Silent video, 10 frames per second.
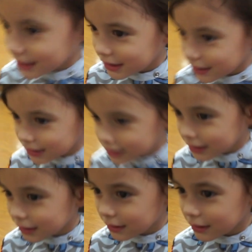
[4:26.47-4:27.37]
It is
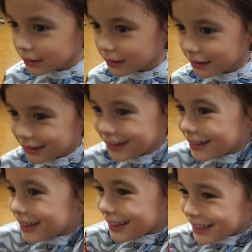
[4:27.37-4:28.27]
not donated
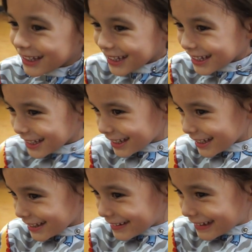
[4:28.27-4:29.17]
yet, honey.
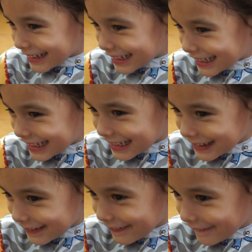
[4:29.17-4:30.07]
She has to
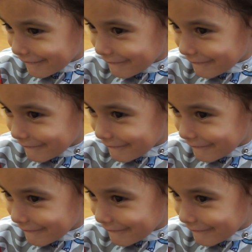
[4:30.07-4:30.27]
cut it